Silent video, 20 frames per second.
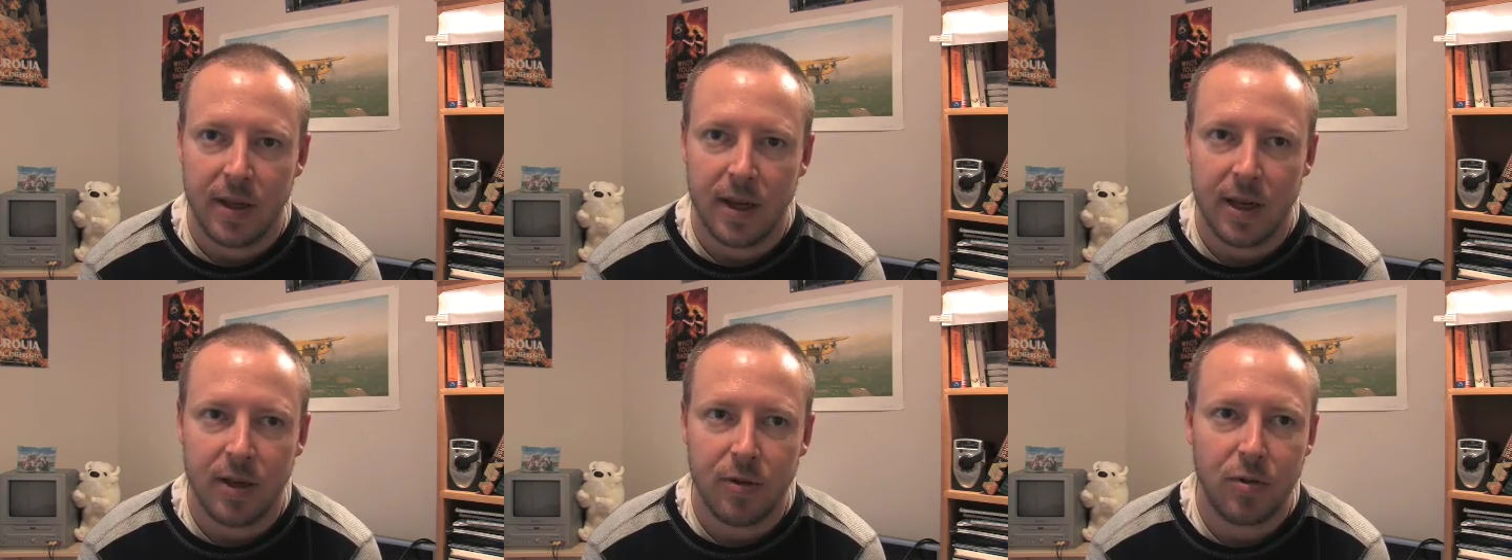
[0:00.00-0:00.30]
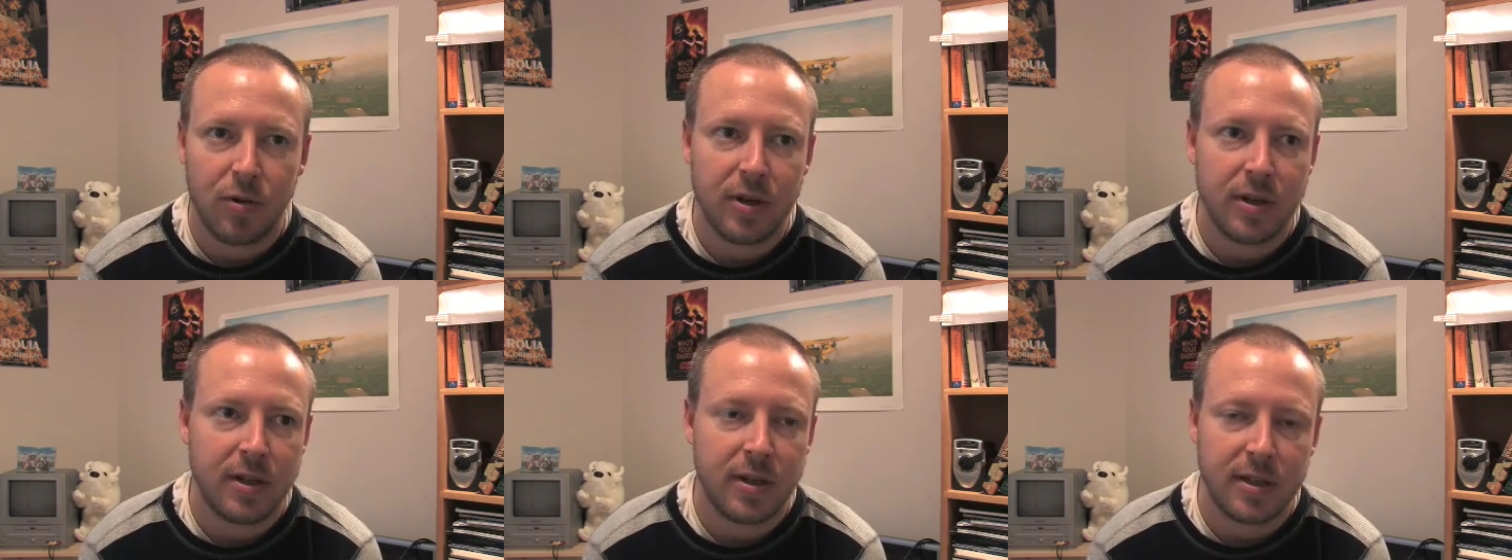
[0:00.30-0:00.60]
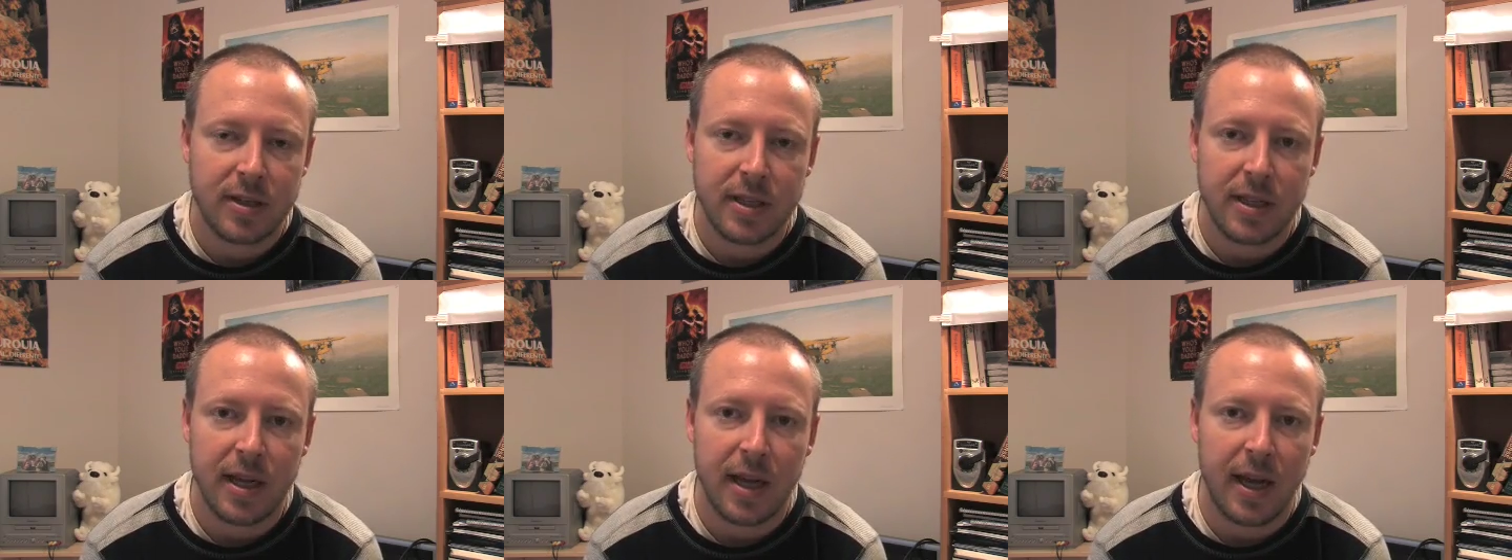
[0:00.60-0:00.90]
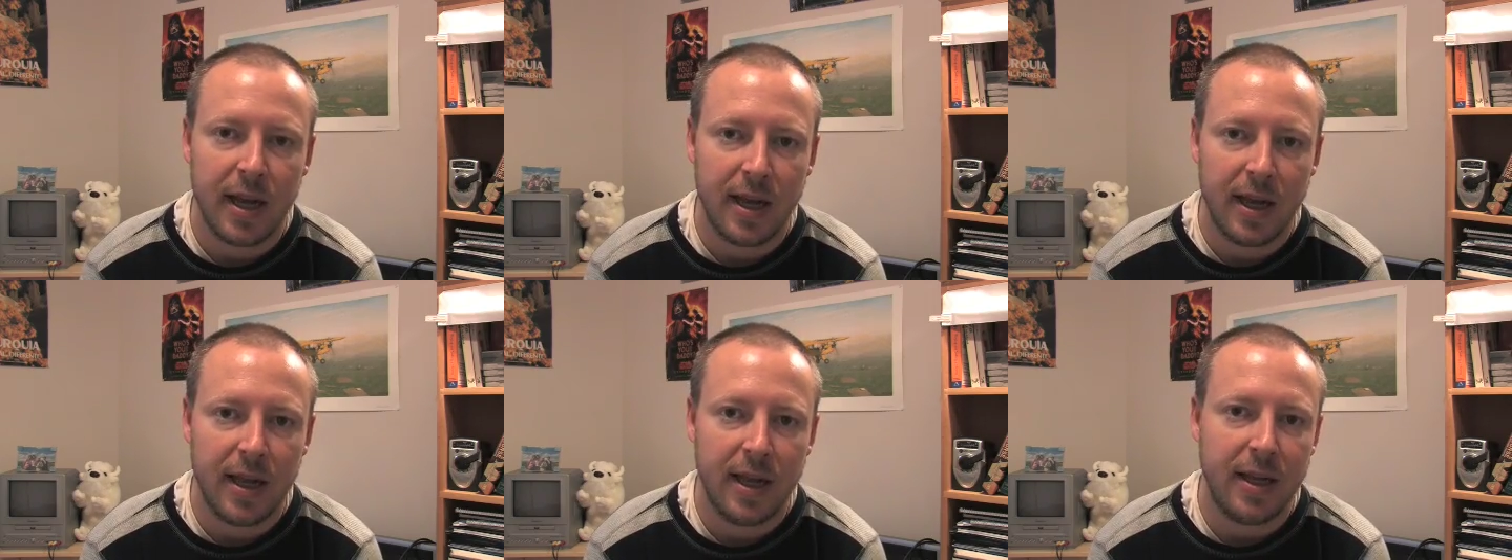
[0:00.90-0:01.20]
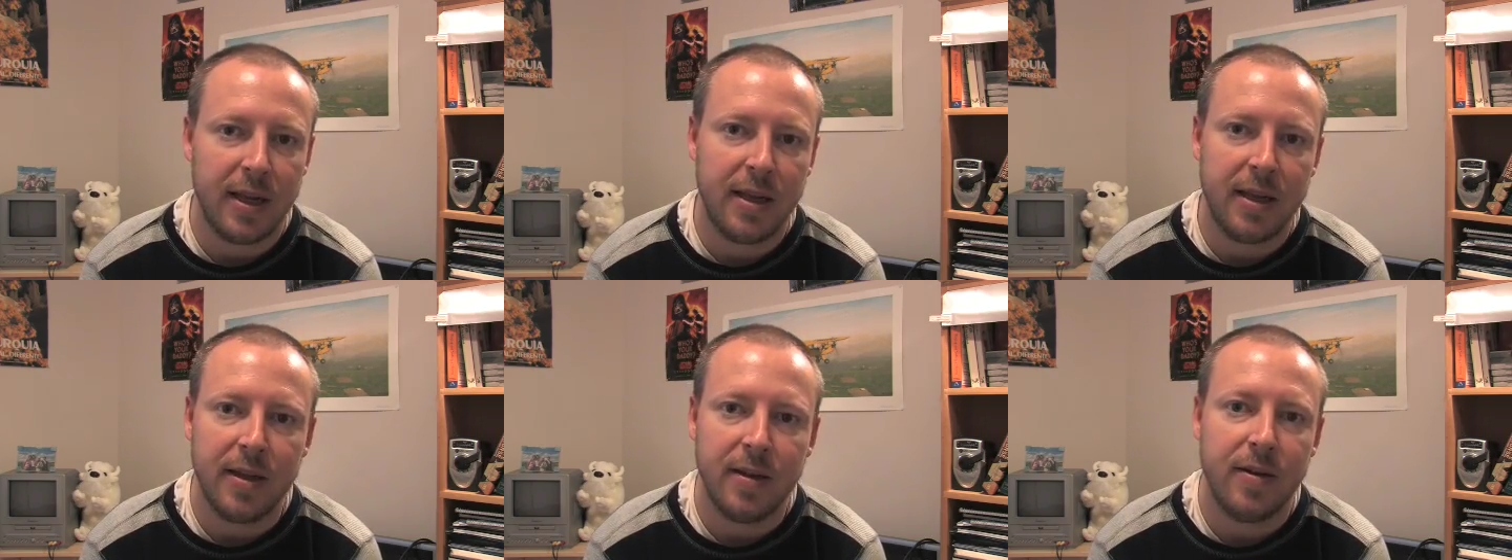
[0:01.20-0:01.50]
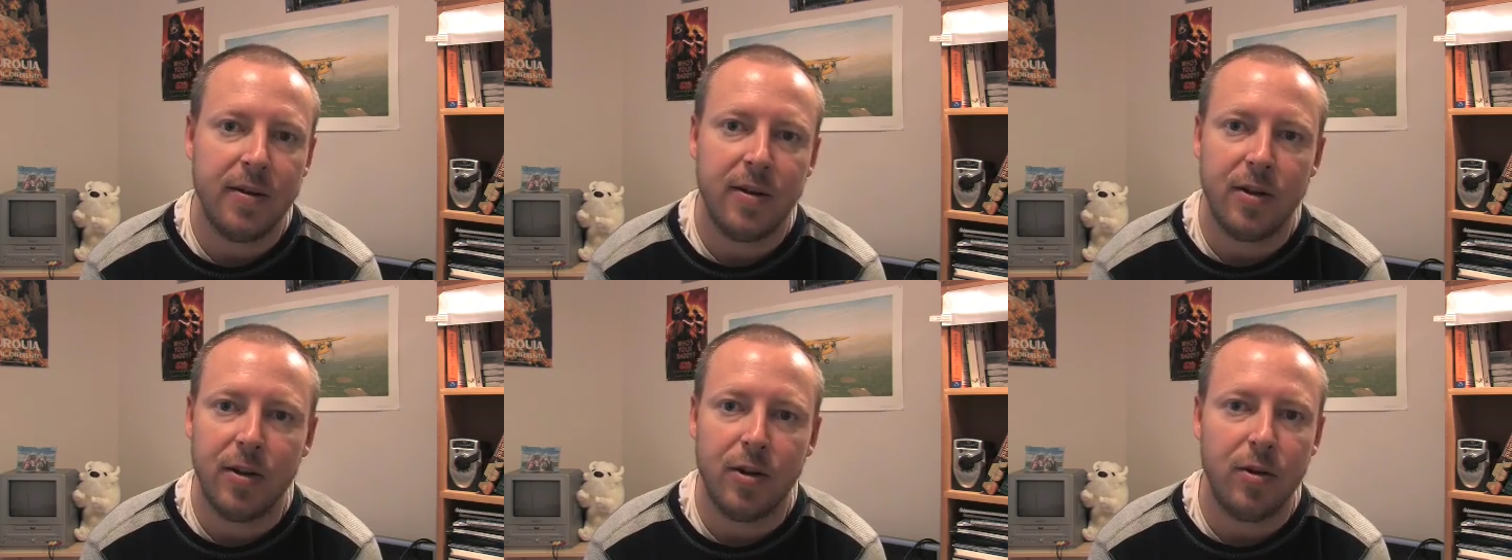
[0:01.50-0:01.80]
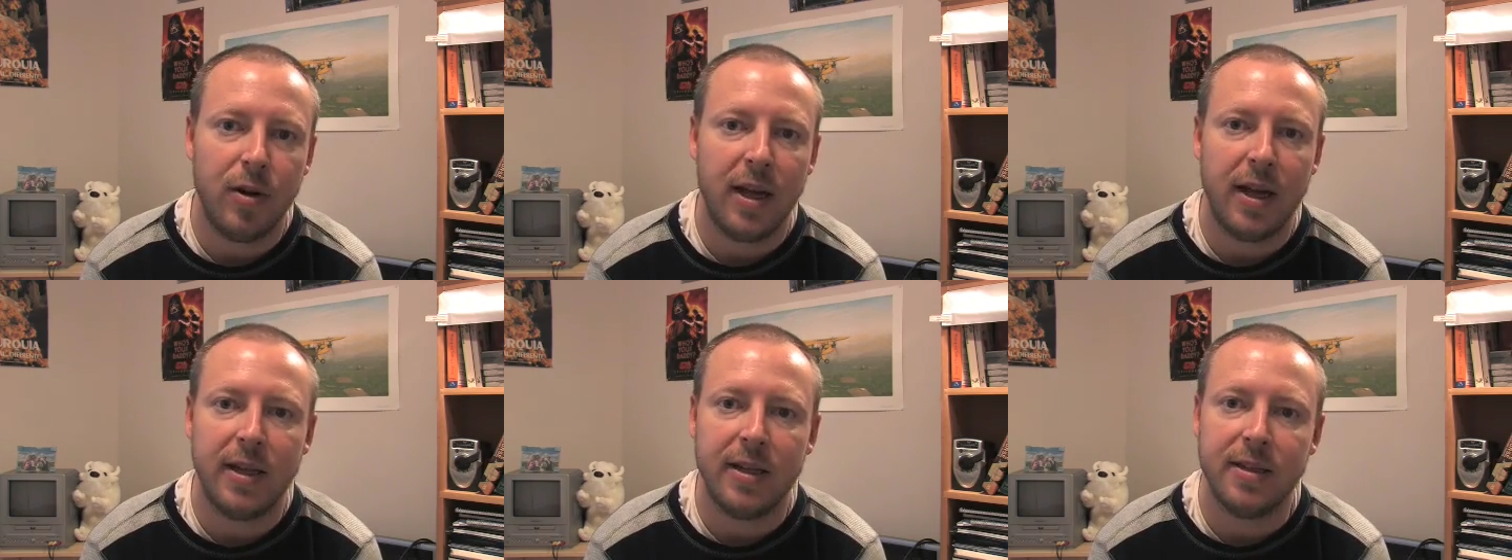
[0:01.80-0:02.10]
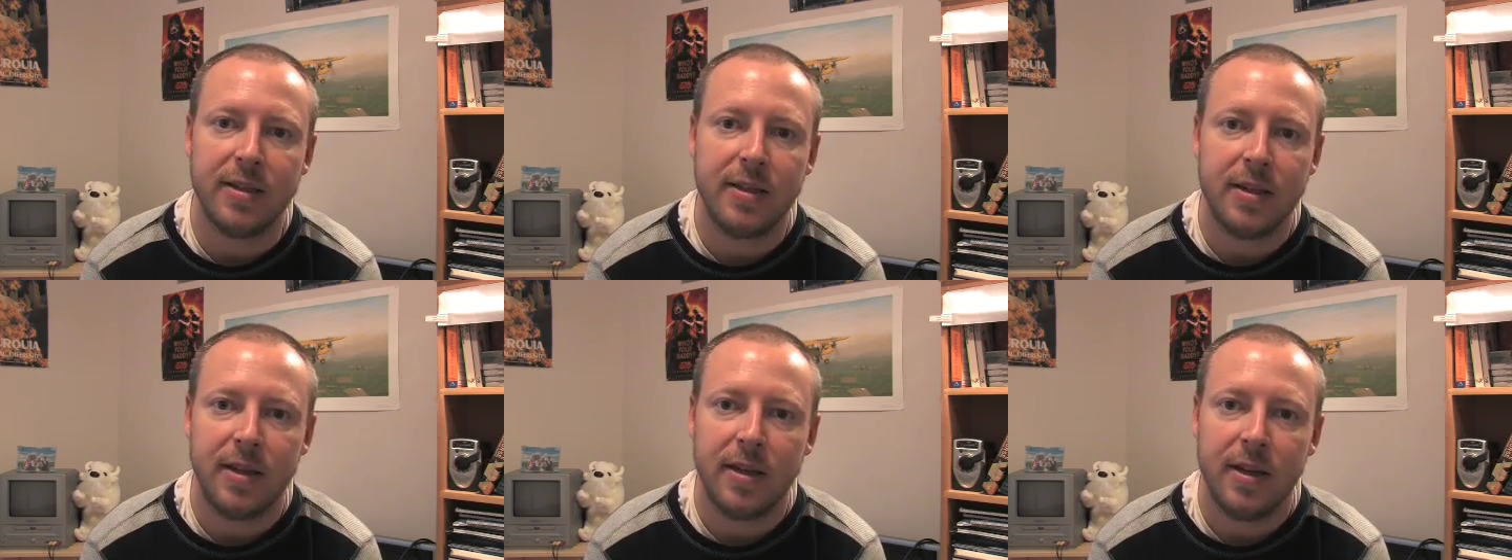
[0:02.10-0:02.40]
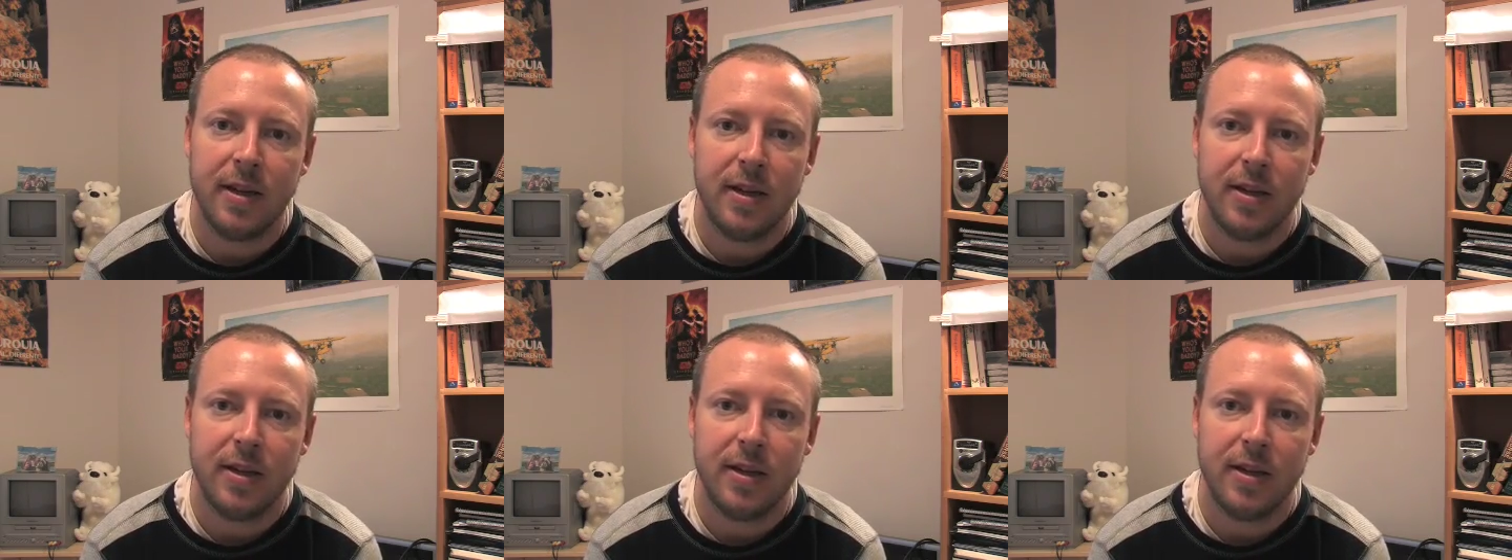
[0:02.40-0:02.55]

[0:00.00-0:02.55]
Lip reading: Anyone in the CIA who has